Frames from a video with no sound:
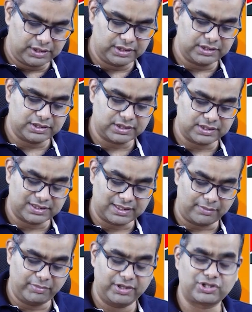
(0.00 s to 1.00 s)
is
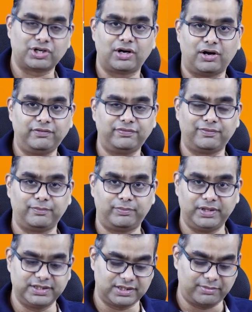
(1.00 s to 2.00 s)
summation of,
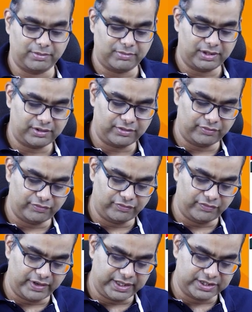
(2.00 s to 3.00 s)
please remember,
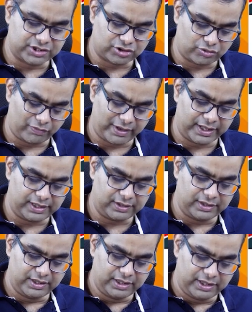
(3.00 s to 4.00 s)
weight square
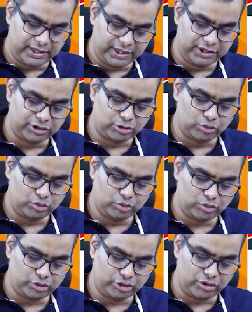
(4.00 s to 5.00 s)

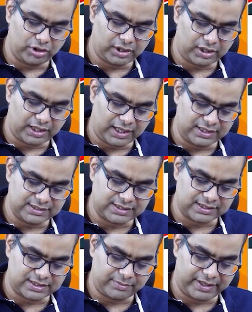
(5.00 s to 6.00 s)
into your
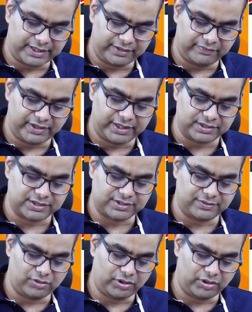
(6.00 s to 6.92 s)
unsystematic variance.